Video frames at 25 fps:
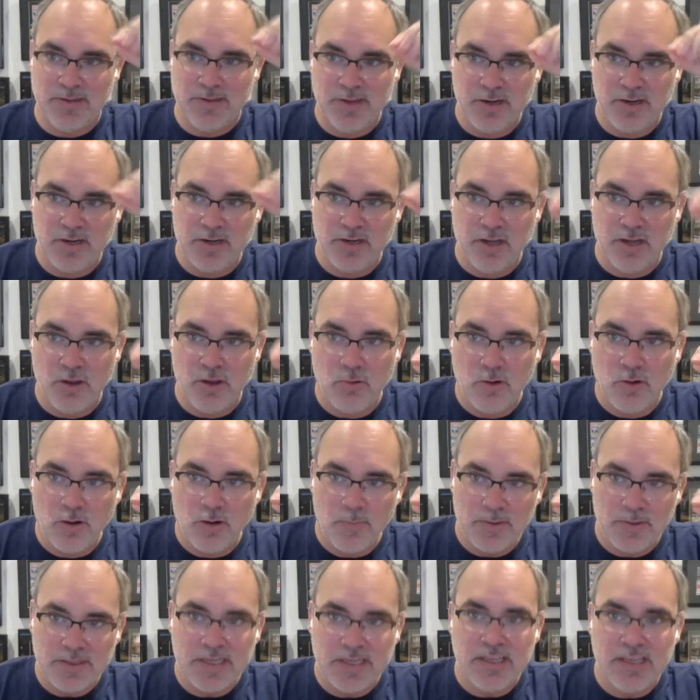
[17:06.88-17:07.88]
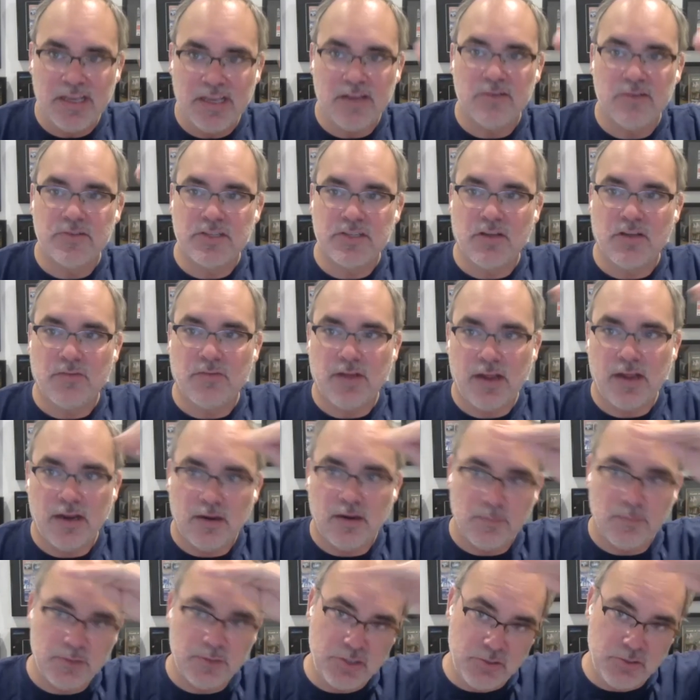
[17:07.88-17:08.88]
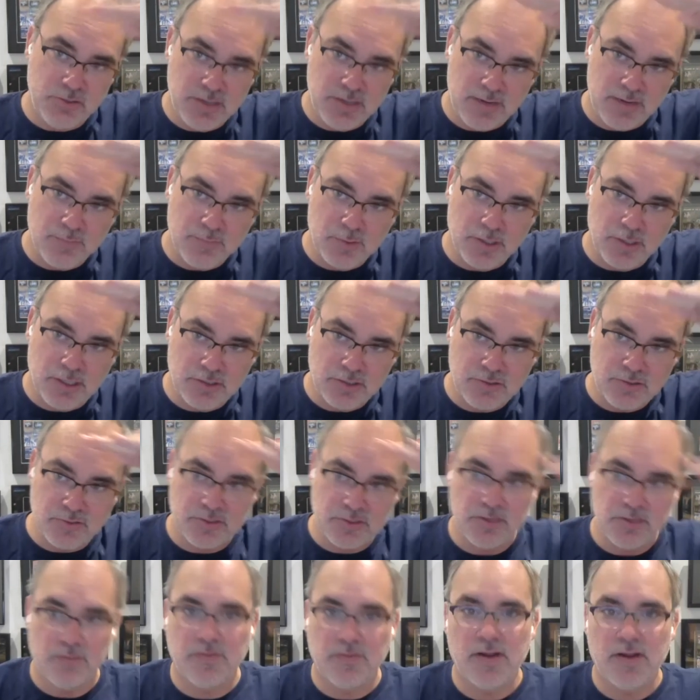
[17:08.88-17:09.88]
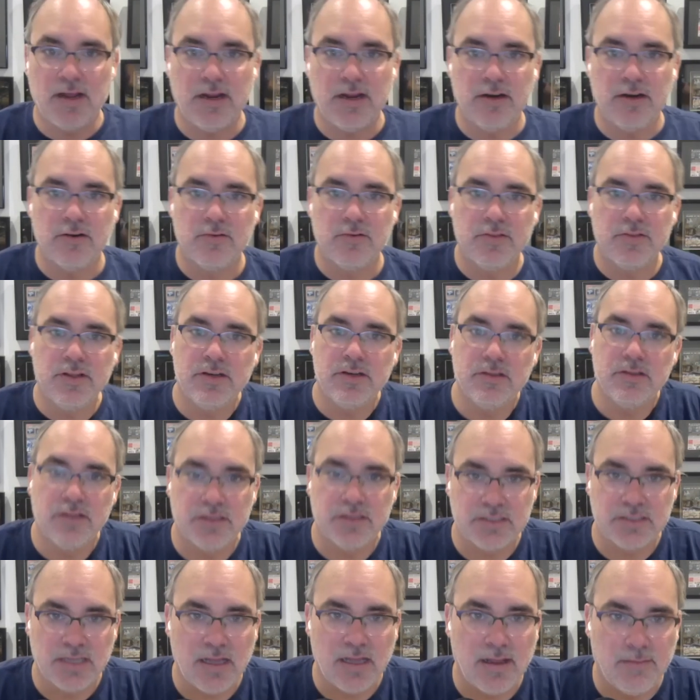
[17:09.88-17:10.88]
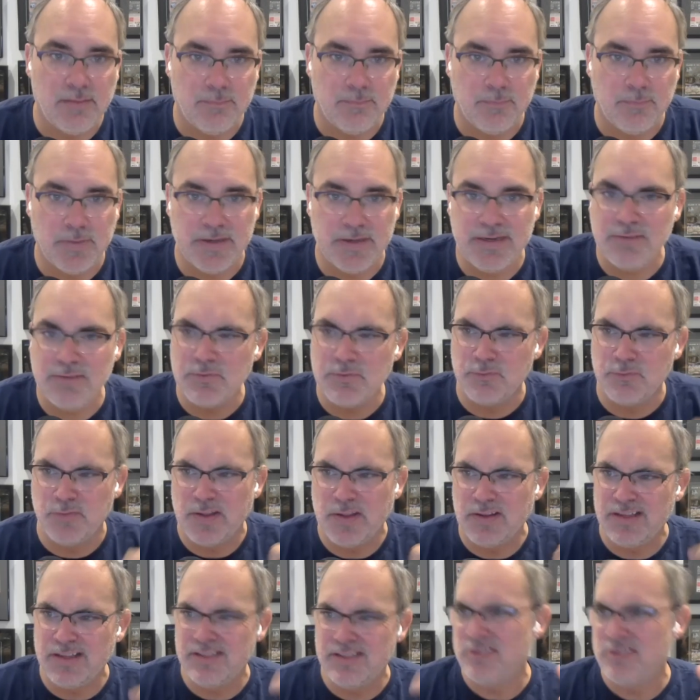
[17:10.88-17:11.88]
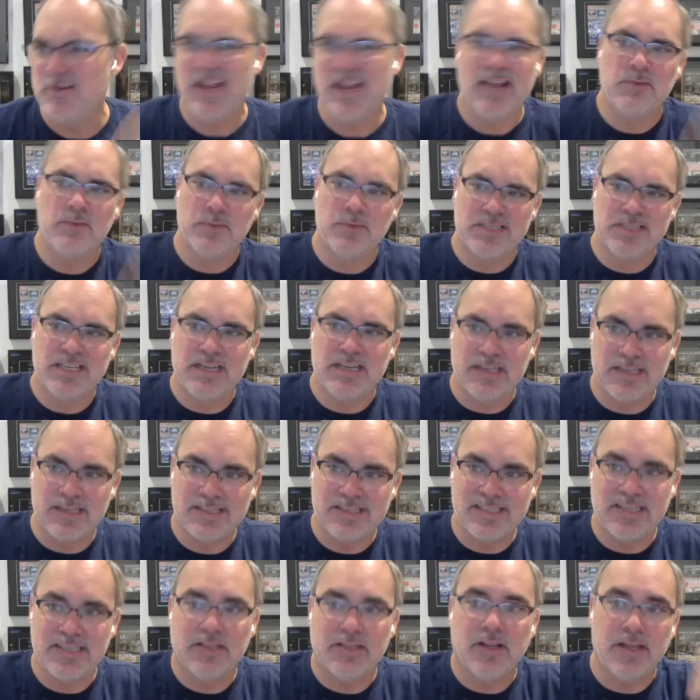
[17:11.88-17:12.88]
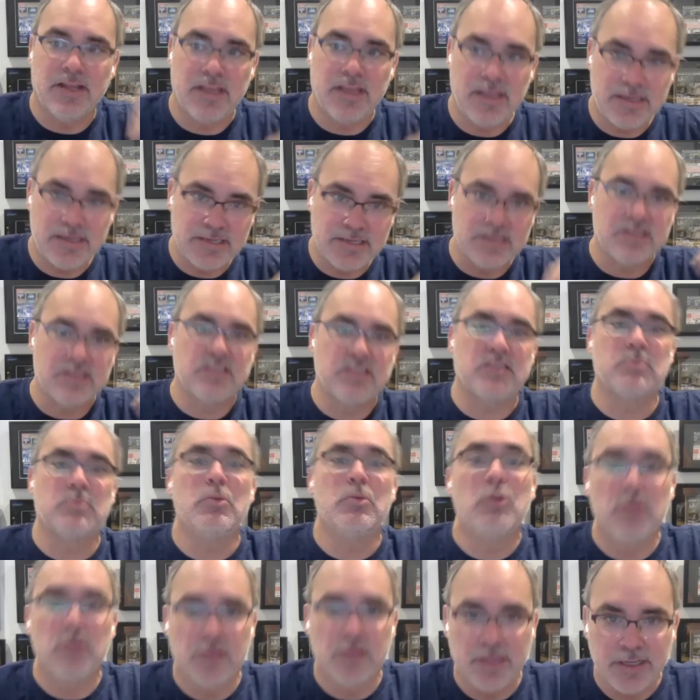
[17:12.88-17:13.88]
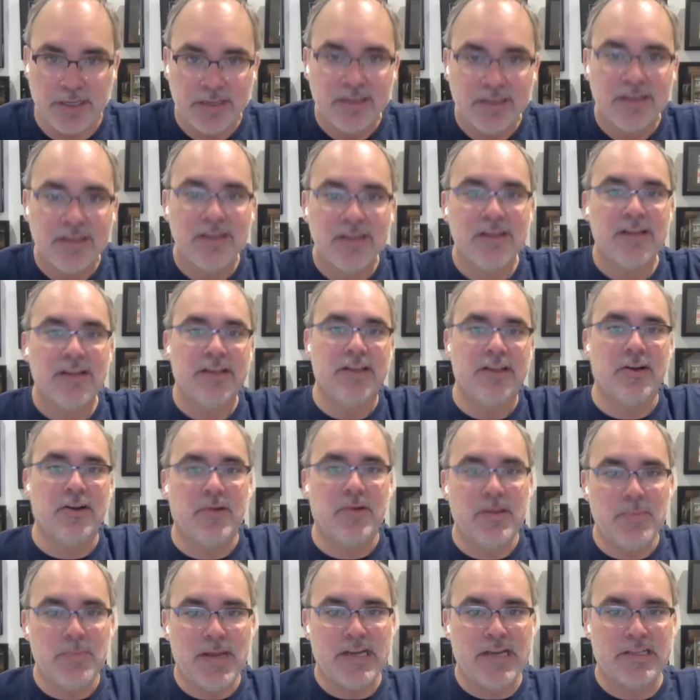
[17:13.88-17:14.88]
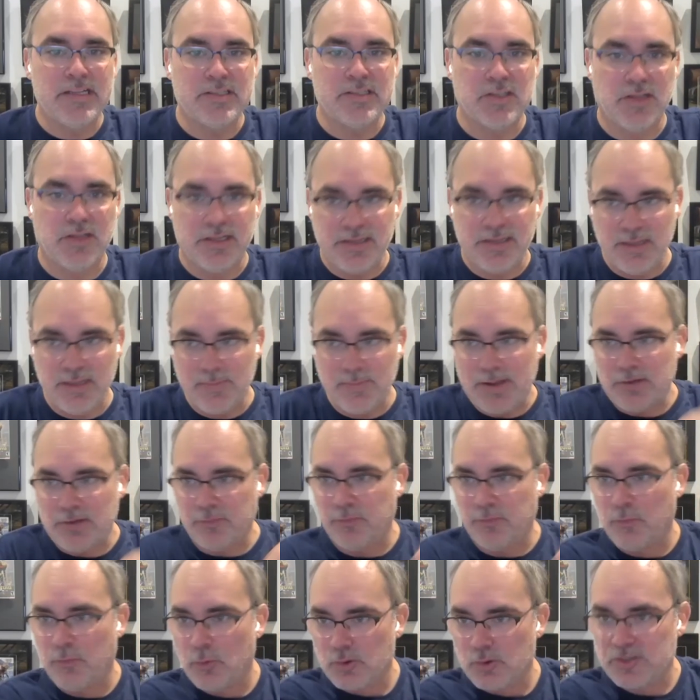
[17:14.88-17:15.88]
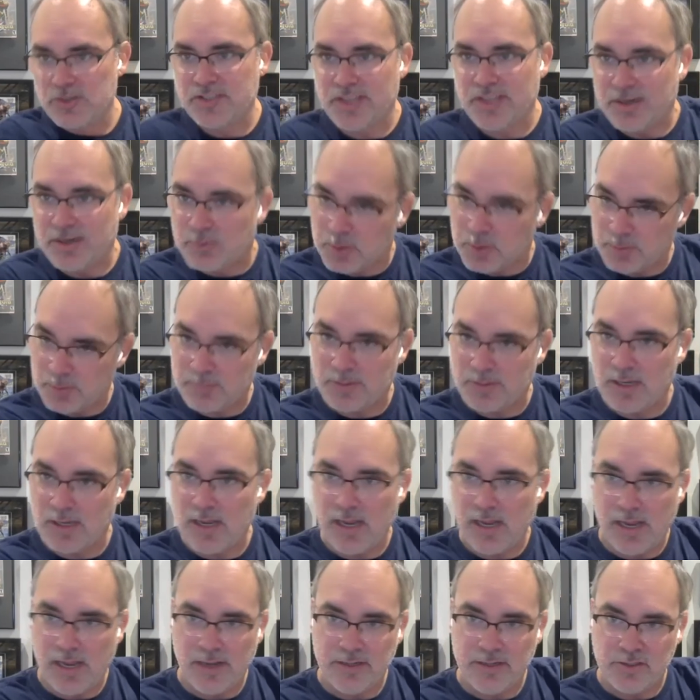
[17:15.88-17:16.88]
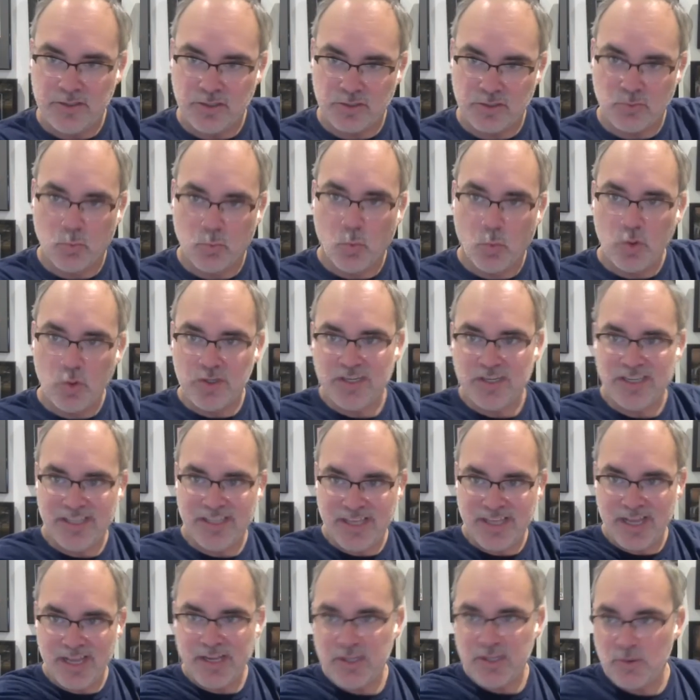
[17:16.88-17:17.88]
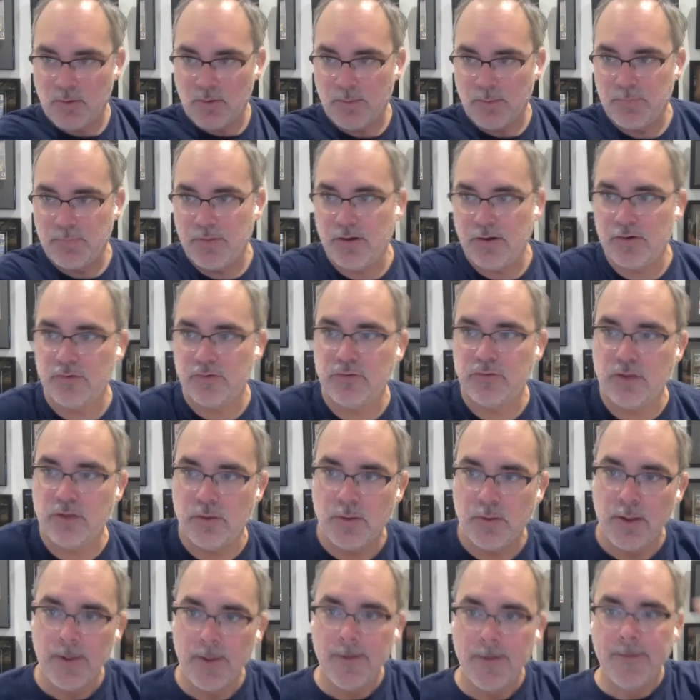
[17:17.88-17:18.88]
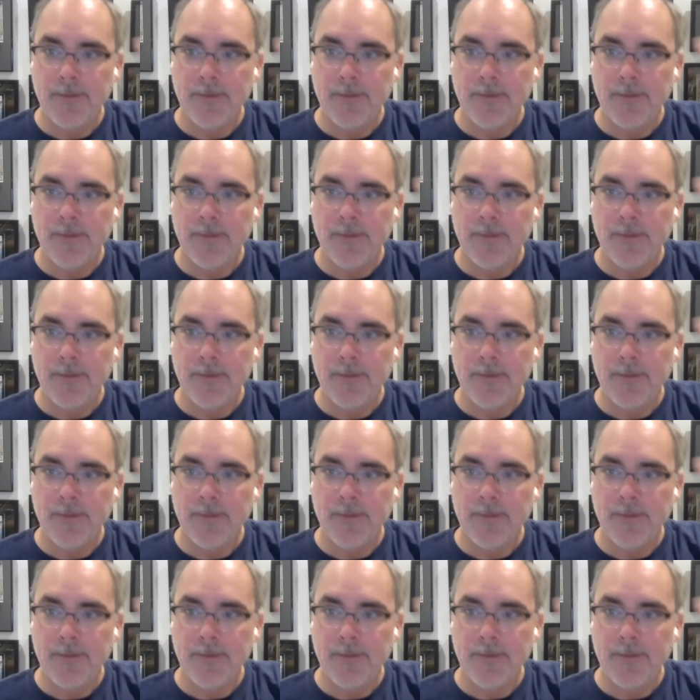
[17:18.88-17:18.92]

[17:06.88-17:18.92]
a little lower, but then get yourself higher, but you'd never get yourself higher than the top. But it never felt like your head was hitting a ceiling. He did it smoothly. You know, he made it so like the amount of force that it would apply just wouldn't get you up there. So,